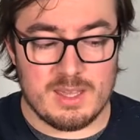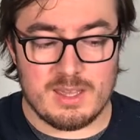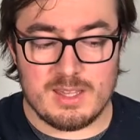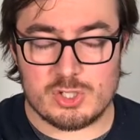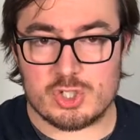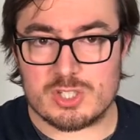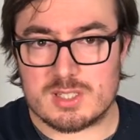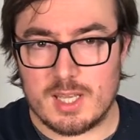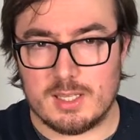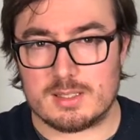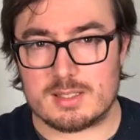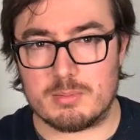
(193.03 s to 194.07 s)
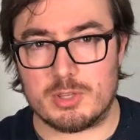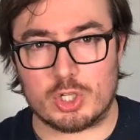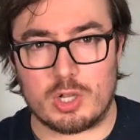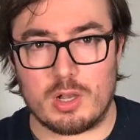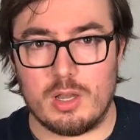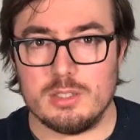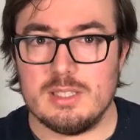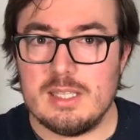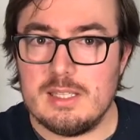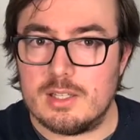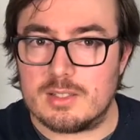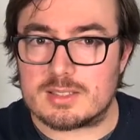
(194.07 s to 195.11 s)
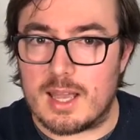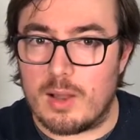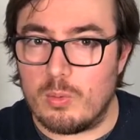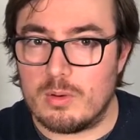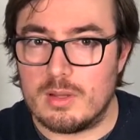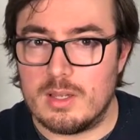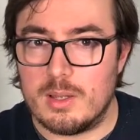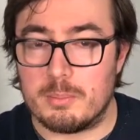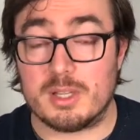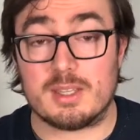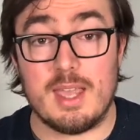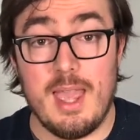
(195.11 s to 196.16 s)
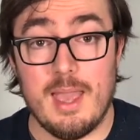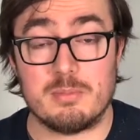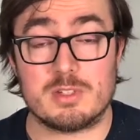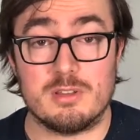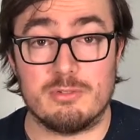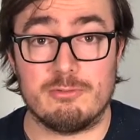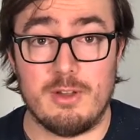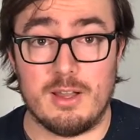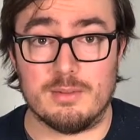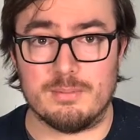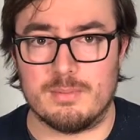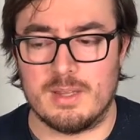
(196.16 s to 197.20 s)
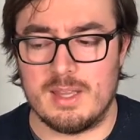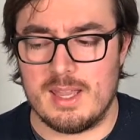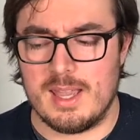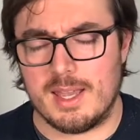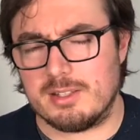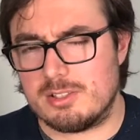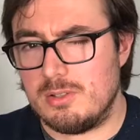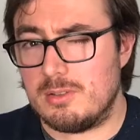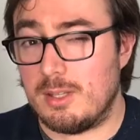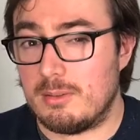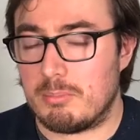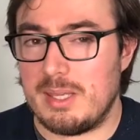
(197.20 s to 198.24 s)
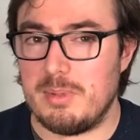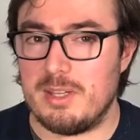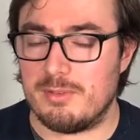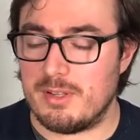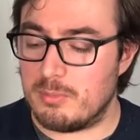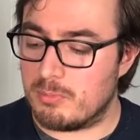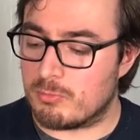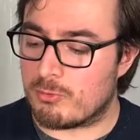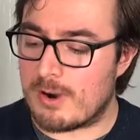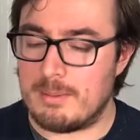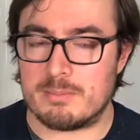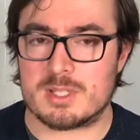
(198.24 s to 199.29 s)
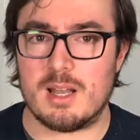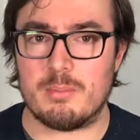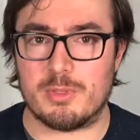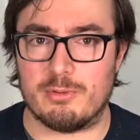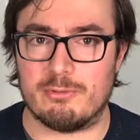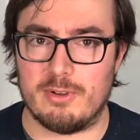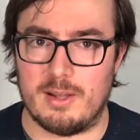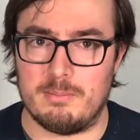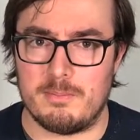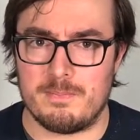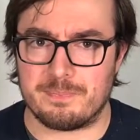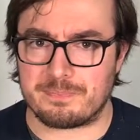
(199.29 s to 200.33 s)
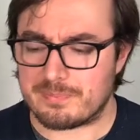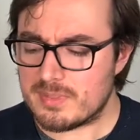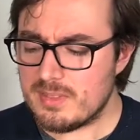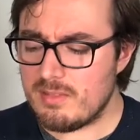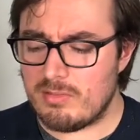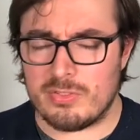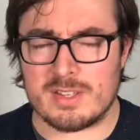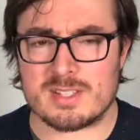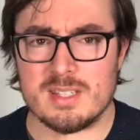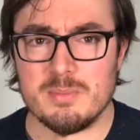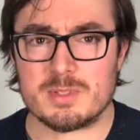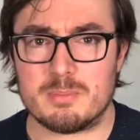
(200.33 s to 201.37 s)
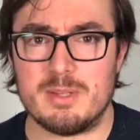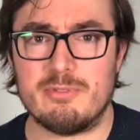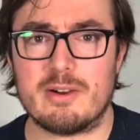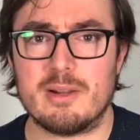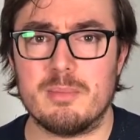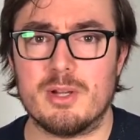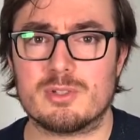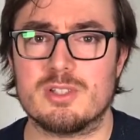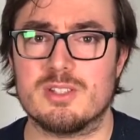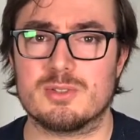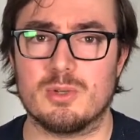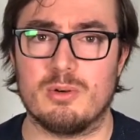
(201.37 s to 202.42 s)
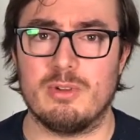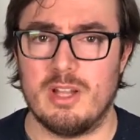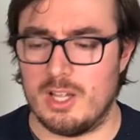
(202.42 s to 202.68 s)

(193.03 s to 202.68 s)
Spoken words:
it's just taken some of the clunkiness out, but kept the fun. And I do think maybe they've even ramped up the fun. There seems to be very much the sort